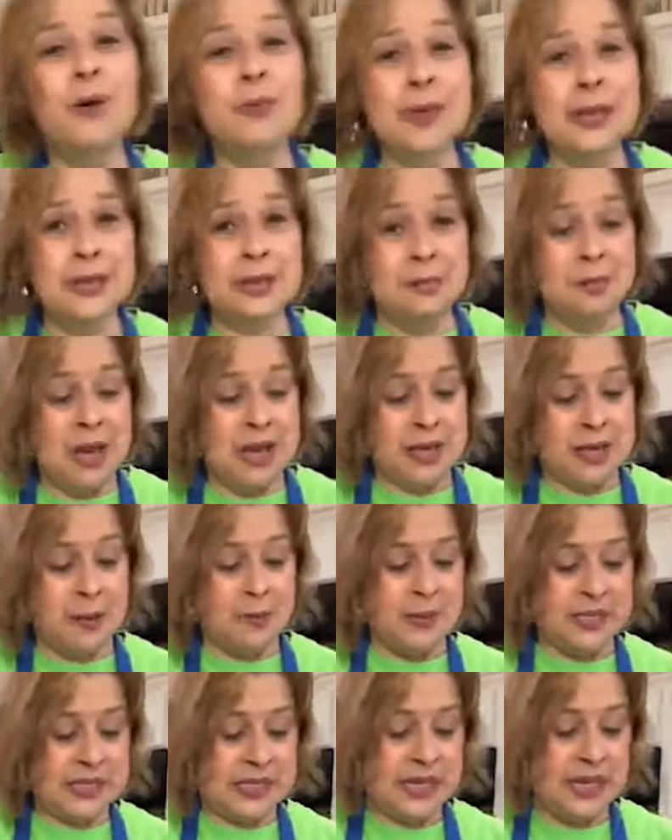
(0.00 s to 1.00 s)
really my cup
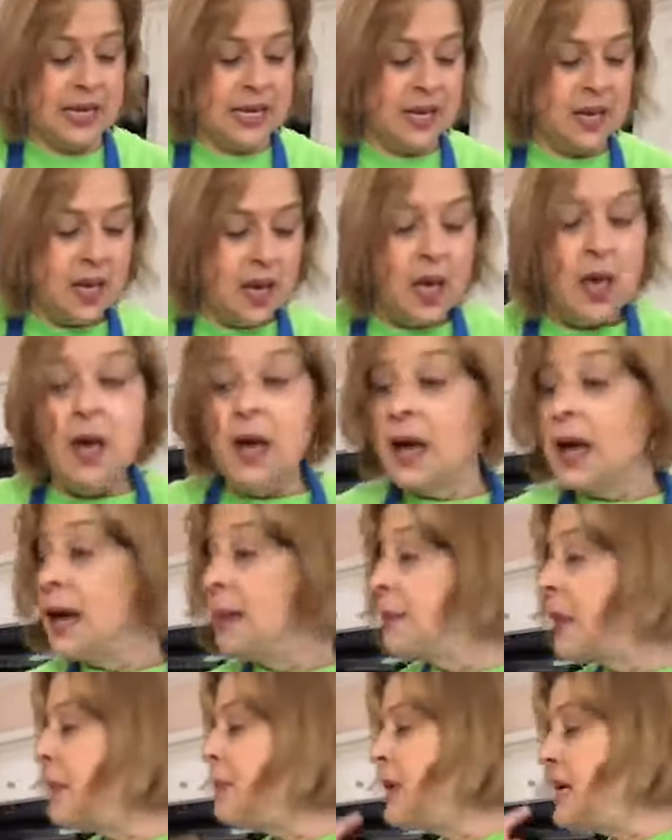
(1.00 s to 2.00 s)
of tea.
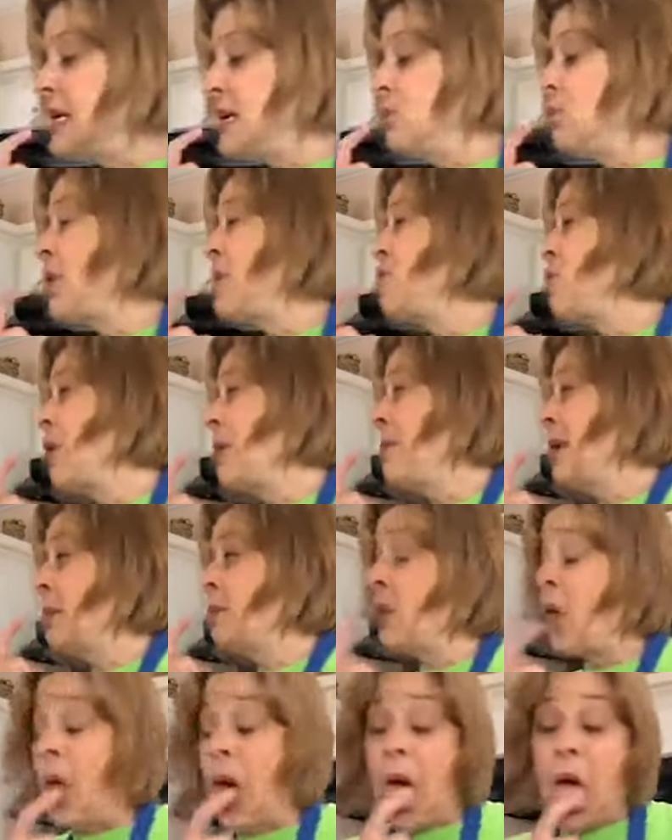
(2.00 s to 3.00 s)
I'm gonna need one more big
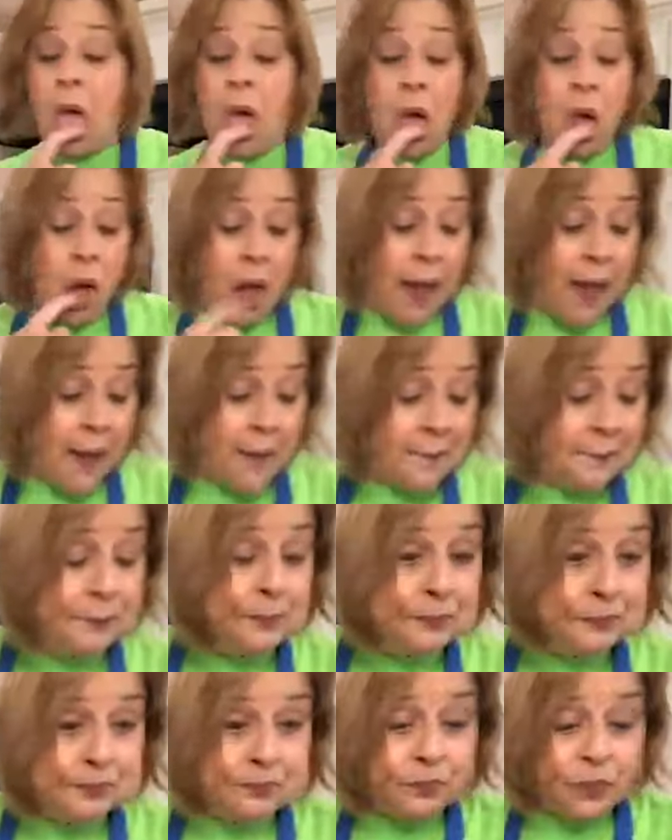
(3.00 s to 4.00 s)
bowl.
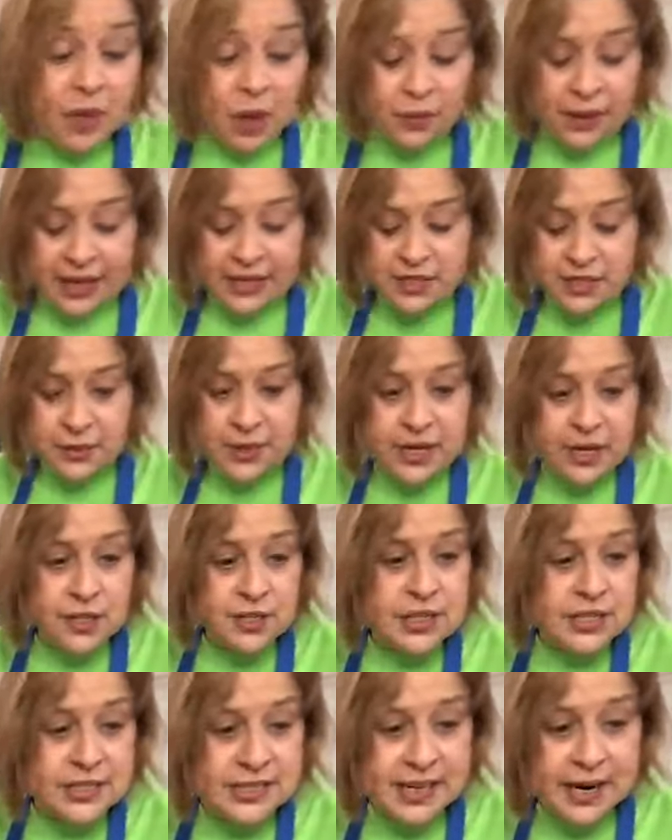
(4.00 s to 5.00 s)
Okay, so here's
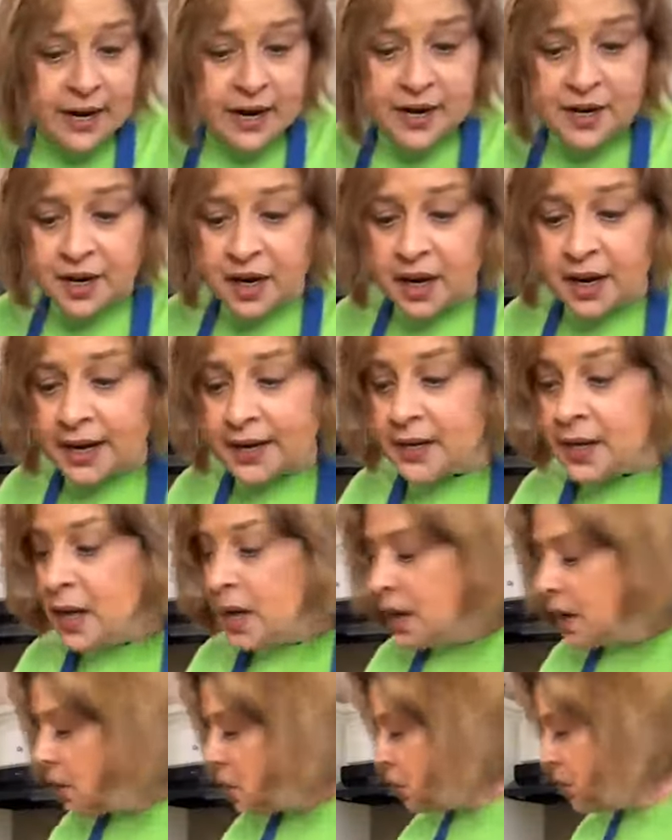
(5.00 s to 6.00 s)
the tarragon.
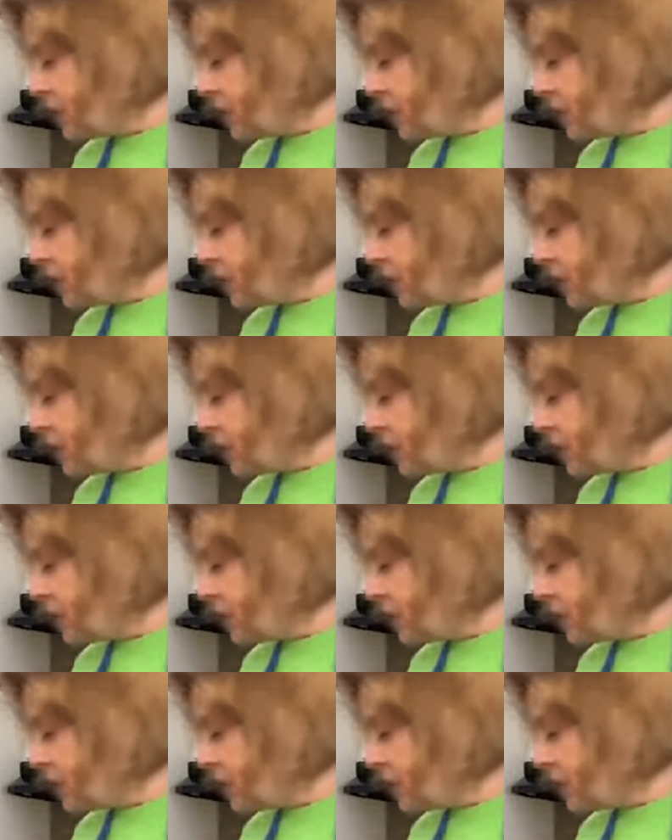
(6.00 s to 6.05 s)
What